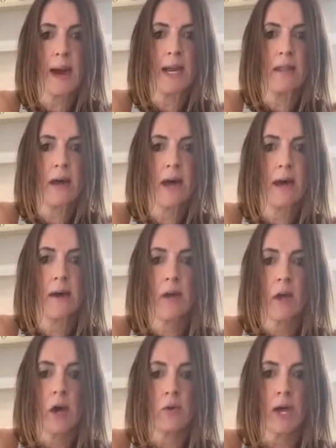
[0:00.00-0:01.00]
belly there.
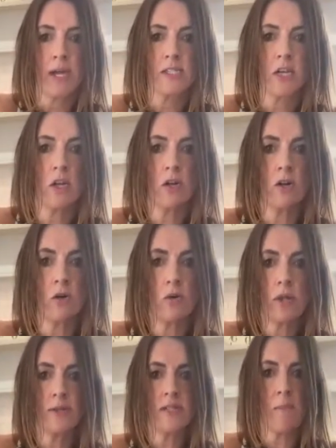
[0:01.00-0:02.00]
Okay, so look at
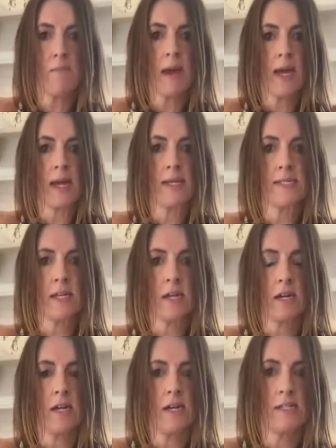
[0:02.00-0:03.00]
all those amazing
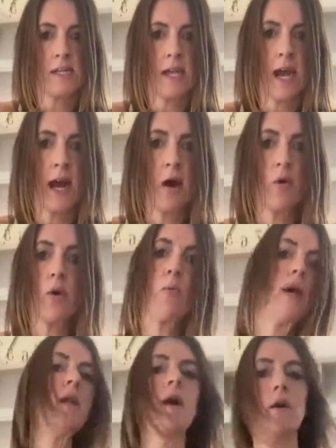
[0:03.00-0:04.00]
colours. Now
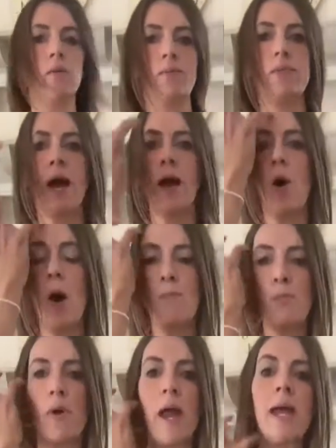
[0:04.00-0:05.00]
we know, now
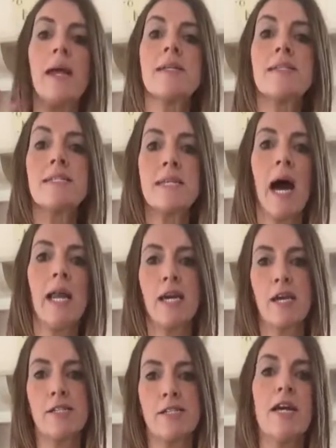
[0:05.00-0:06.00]
our brain's
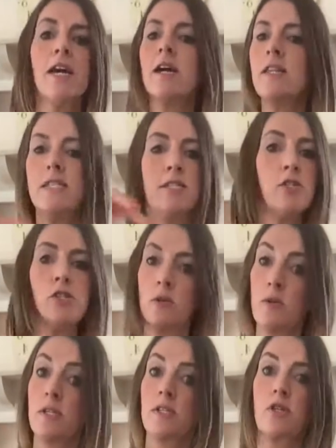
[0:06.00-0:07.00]
telling us this is
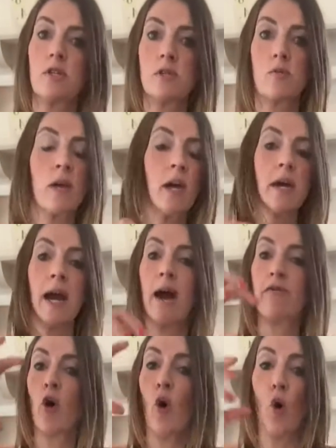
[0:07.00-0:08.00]
doing us good. We're going to
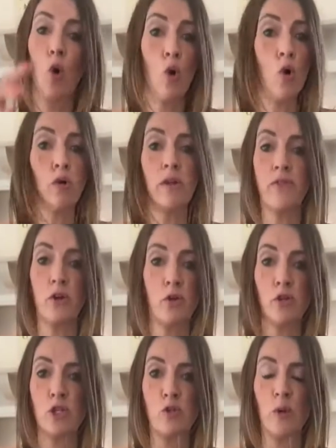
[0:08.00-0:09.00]
have all of the
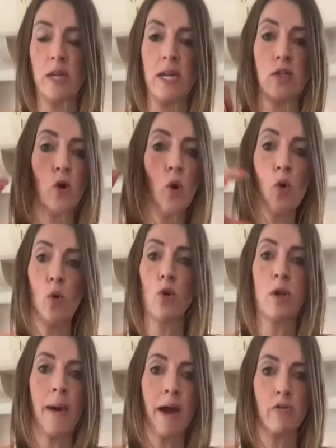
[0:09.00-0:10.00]
goodies we need.
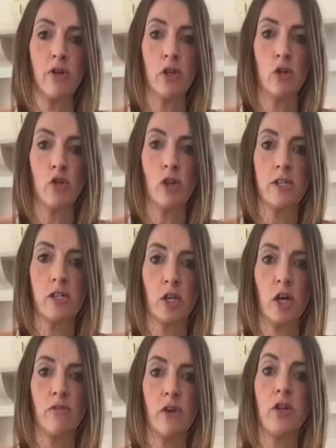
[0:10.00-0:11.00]
All the macronutrients are
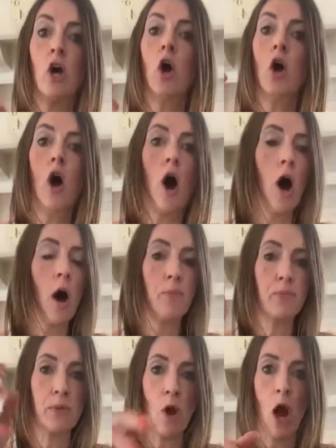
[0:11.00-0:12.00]
covered.
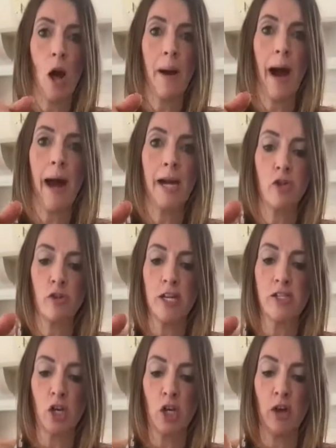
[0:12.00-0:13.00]
Our
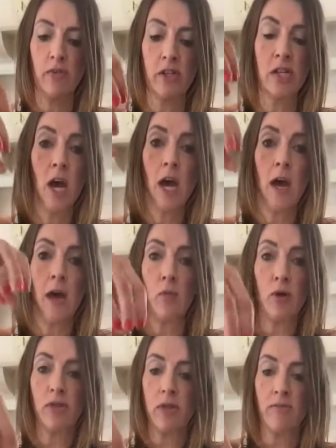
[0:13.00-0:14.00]
carbohydrates are covered
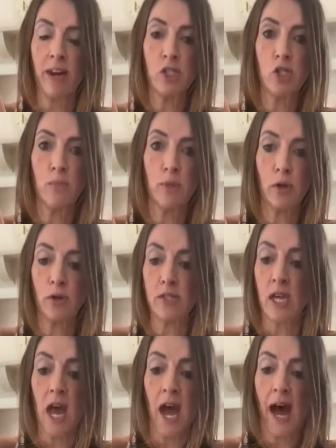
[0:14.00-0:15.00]
with the
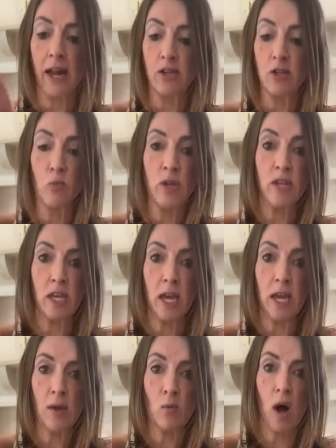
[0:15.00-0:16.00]
vegetables and with the
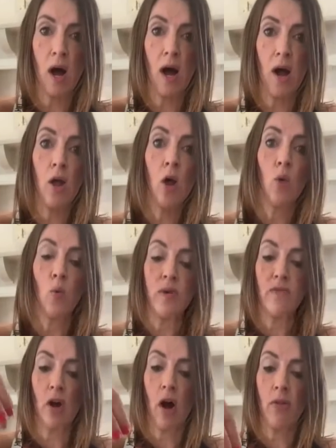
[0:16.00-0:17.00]
quinoa.
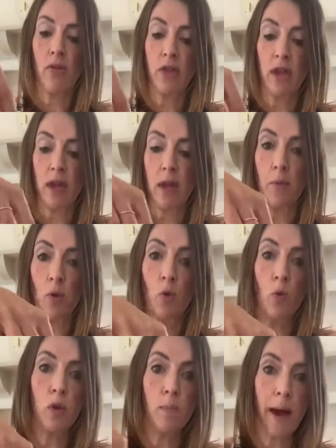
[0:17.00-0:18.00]
We've got
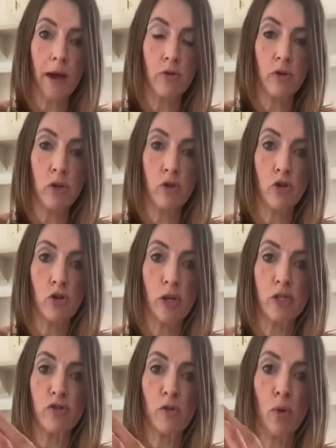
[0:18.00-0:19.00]
all the
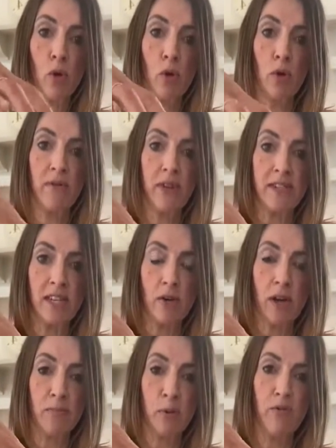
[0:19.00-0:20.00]
macronutrients from all of these
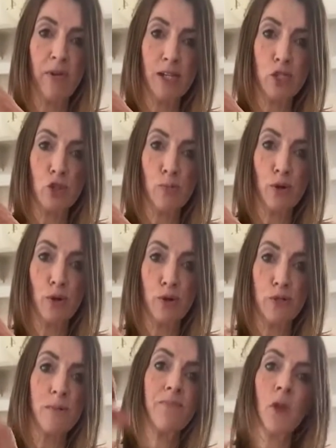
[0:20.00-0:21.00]
incredible
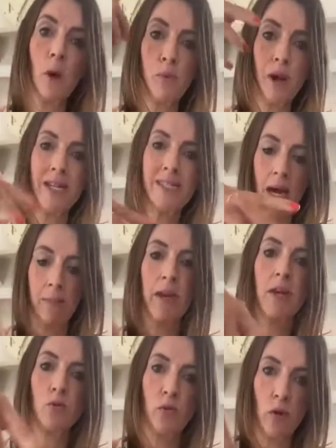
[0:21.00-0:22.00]
vegetables. Our brain's happy
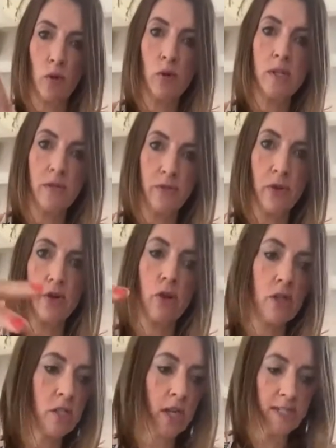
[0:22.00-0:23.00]
because we've got all the different
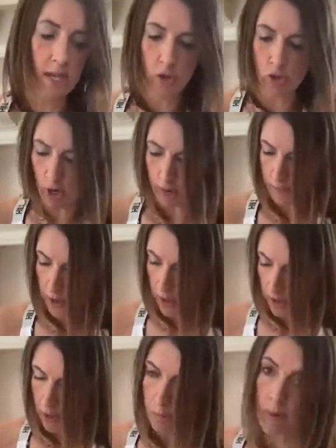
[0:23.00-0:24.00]
crunch, etc.
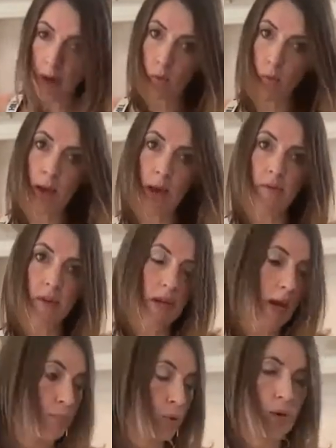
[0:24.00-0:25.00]
But we haven't
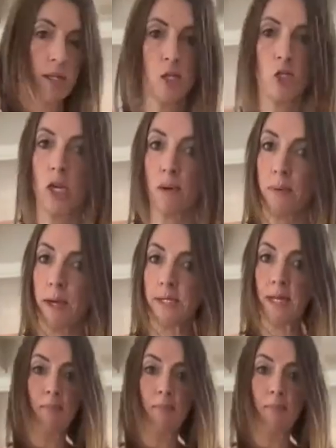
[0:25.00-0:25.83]
yet put in the chickpeas.